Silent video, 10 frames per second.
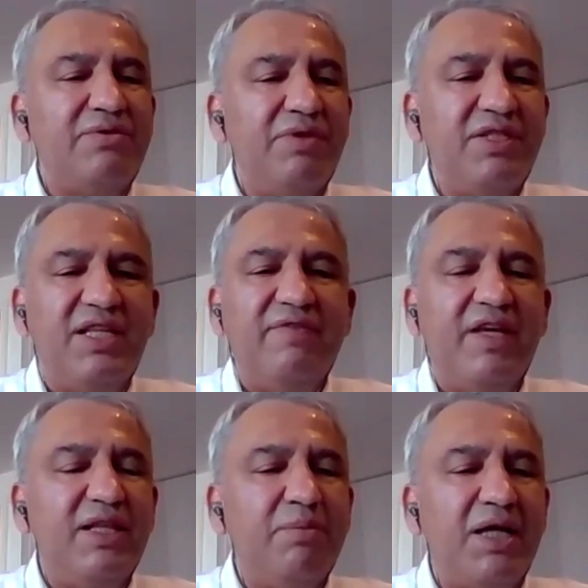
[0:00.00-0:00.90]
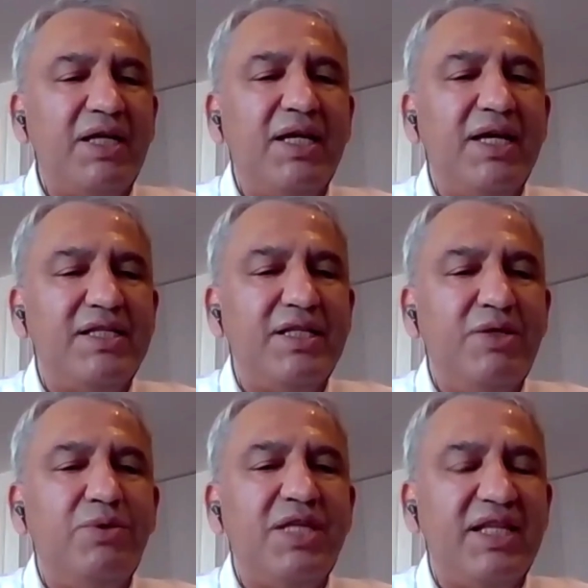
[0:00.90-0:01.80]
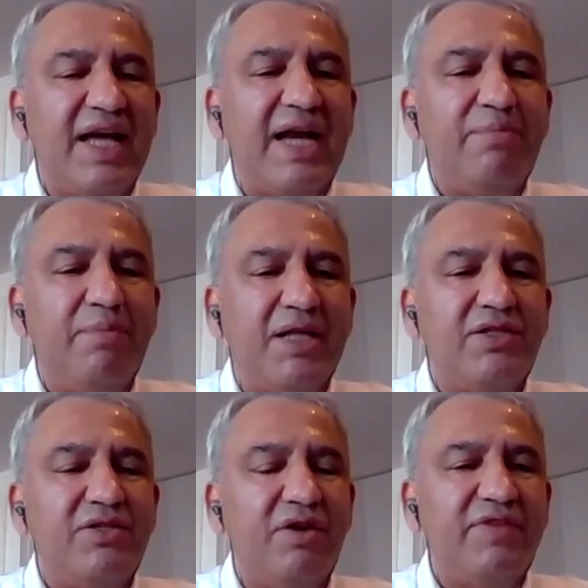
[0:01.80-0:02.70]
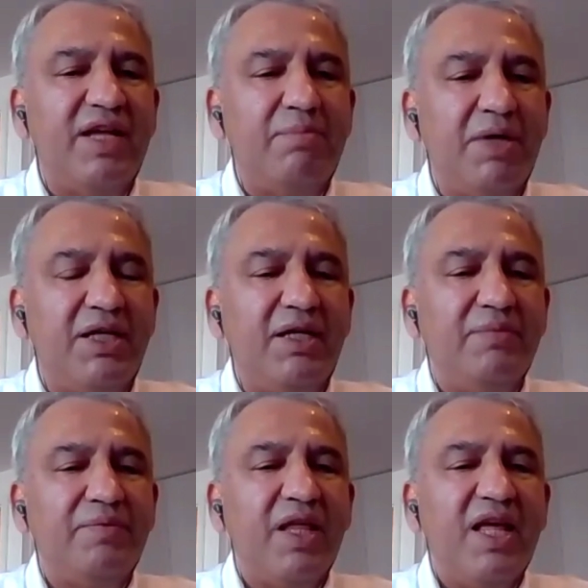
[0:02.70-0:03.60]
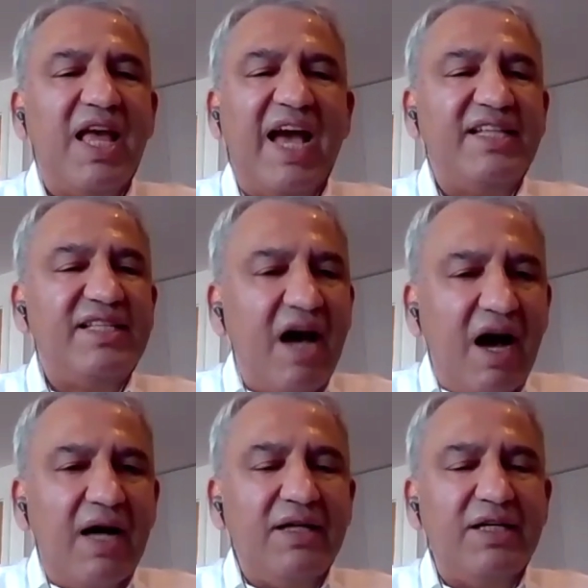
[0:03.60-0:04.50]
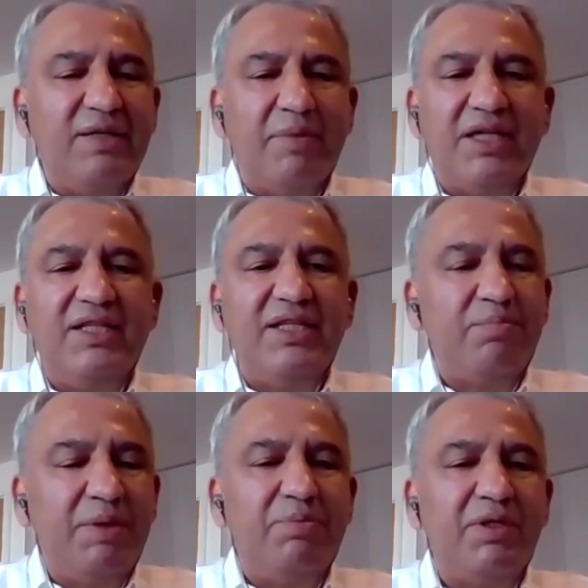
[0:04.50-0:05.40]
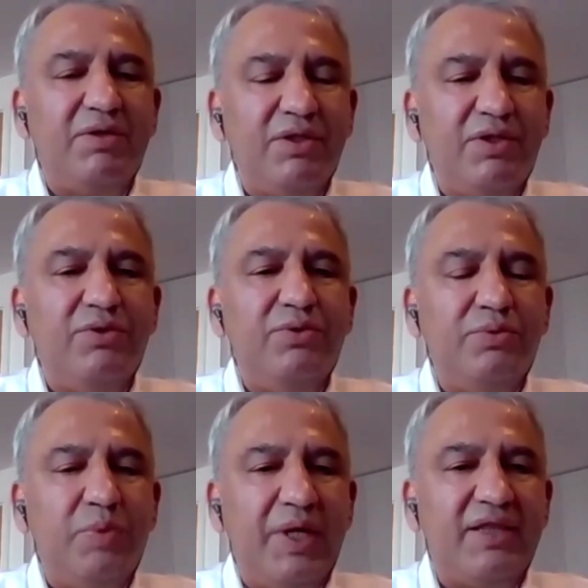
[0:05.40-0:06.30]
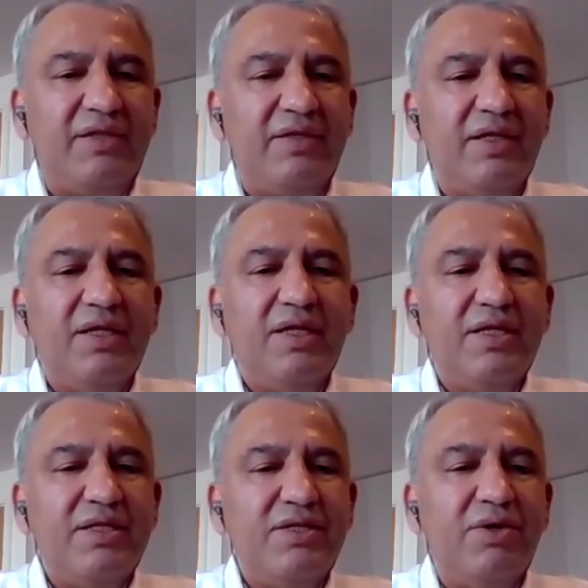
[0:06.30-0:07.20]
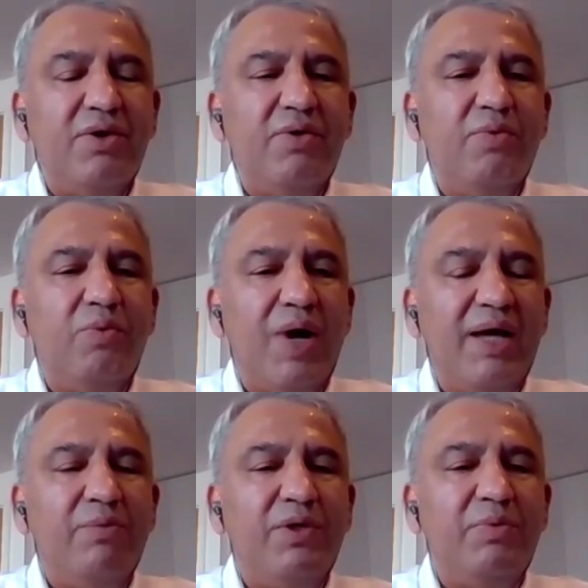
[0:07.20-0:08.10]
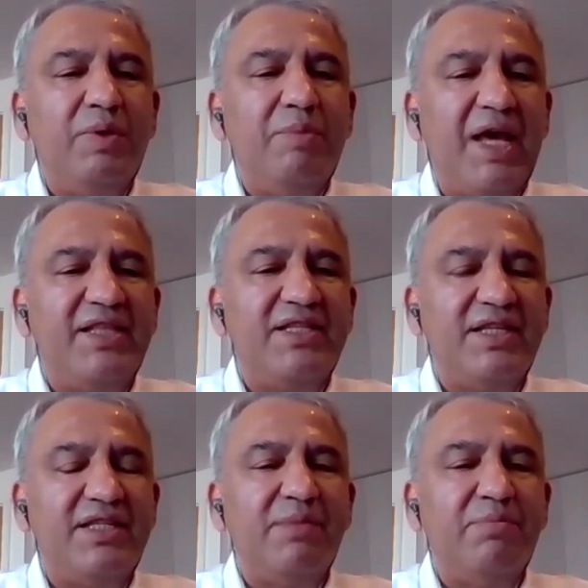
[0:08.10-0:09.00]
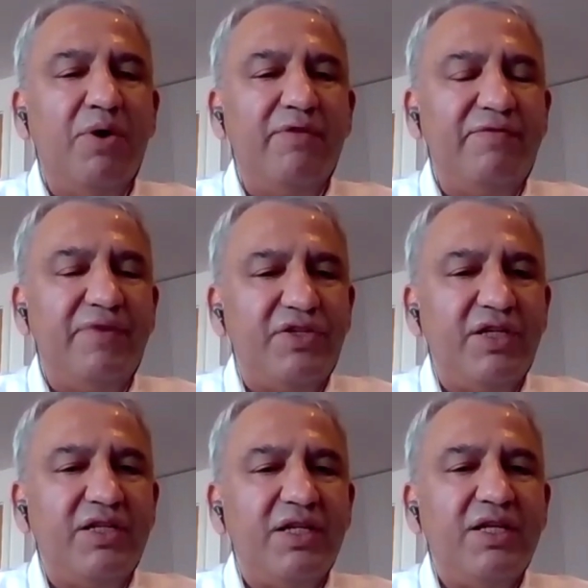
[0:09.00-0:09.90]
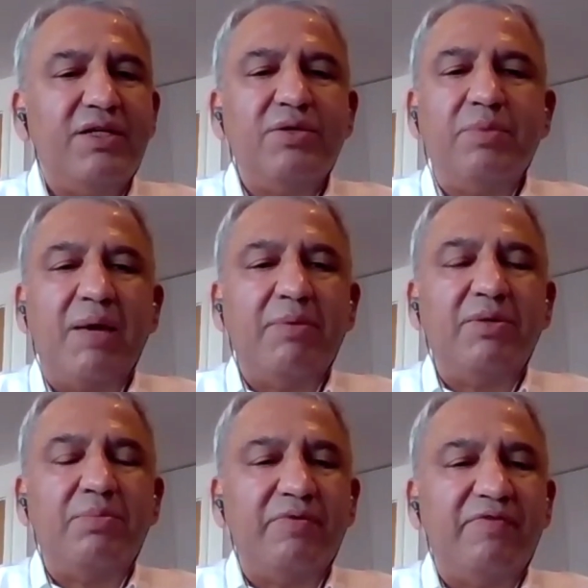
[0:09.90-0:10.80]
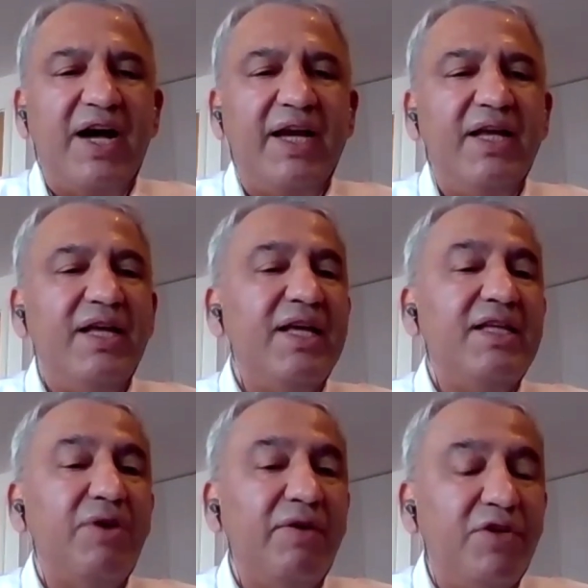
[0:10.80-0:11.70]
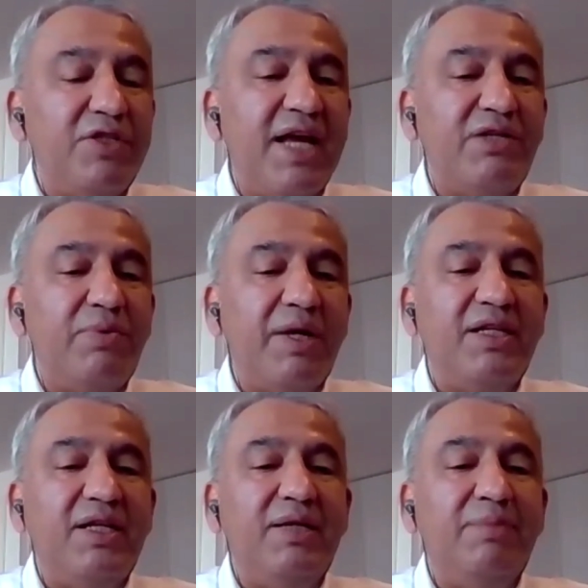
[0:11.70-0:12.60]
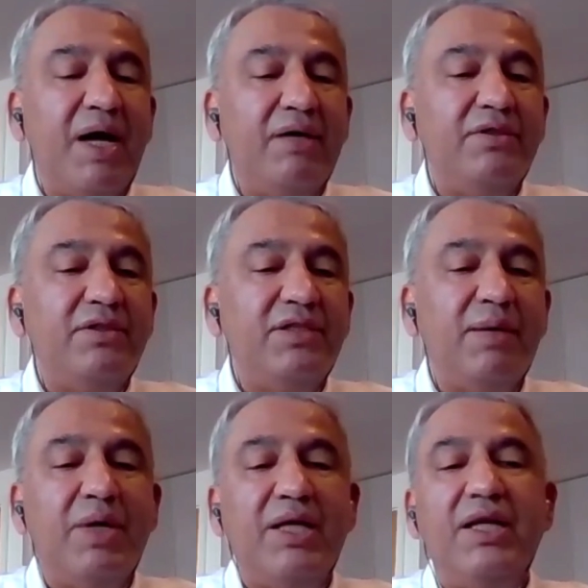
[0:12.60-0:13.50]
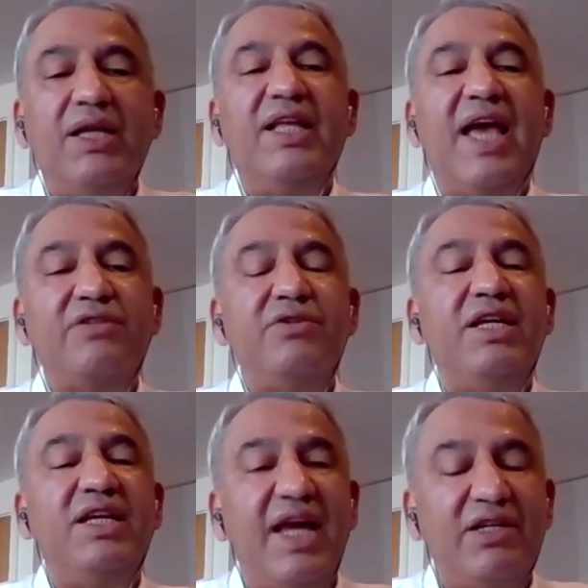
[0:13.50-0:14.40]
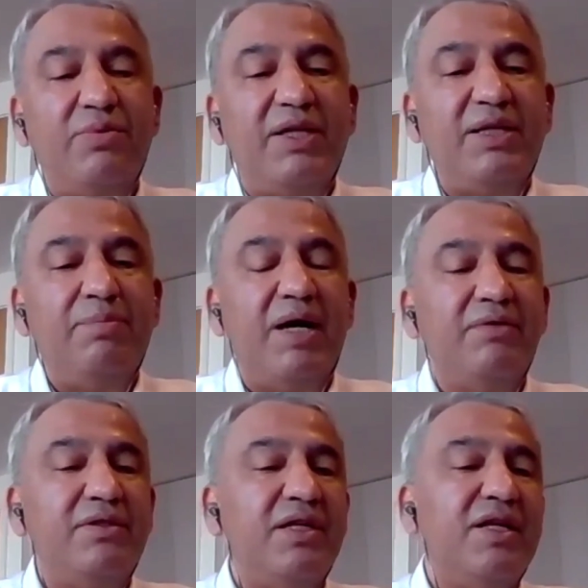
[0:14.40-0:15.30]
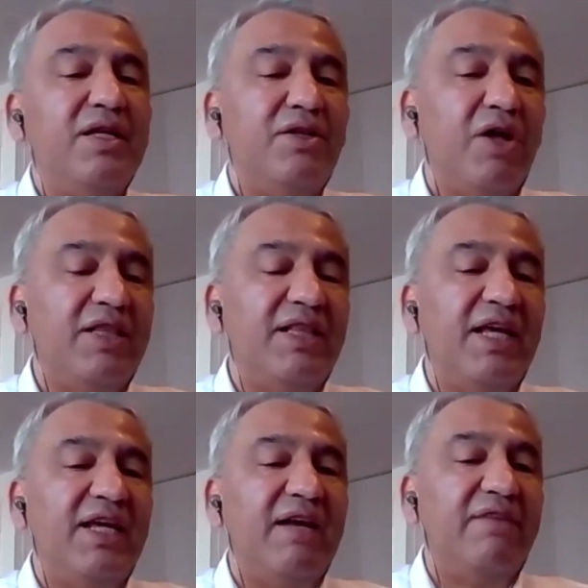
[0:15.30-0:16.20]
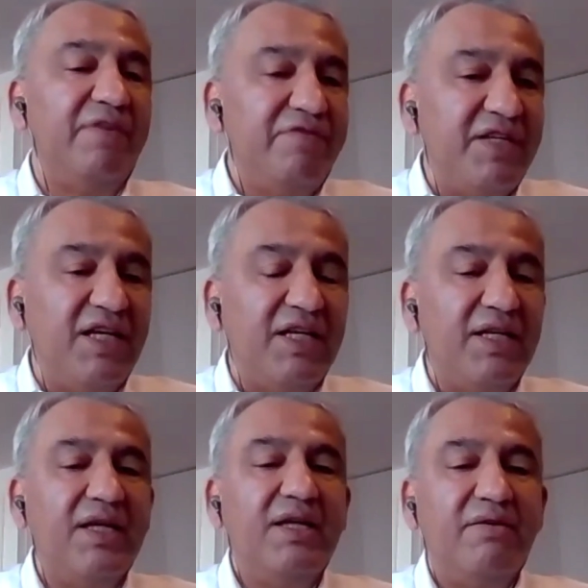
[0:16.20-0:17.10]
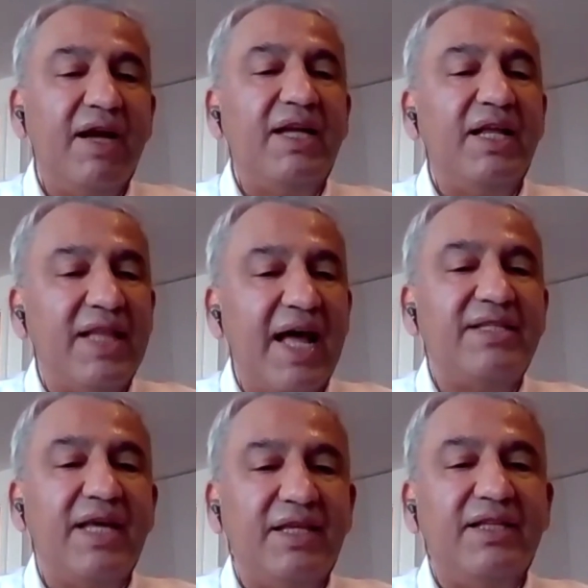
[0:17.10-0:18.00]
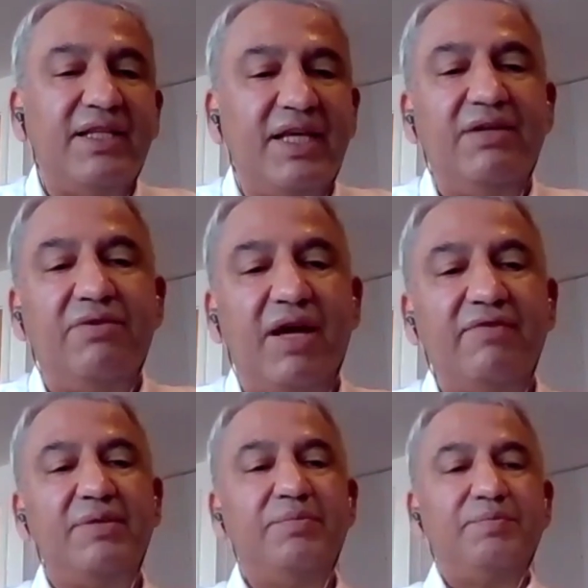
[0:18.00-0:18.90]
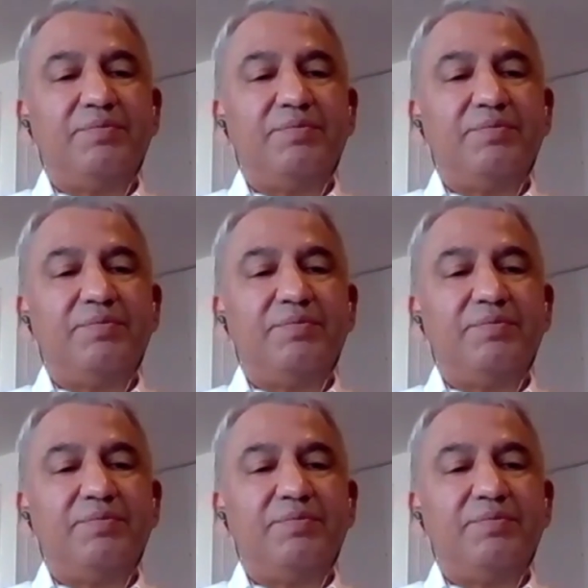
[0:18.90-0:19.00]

that's receiving the money is losing that much of that money. And it's hard-earned money that people could do with. So why wouldn't we make the system more efficient to be able to provide? So if you send £20 to someone, they actually get £20, not that they get 15, right? And that's, I think, the key driver.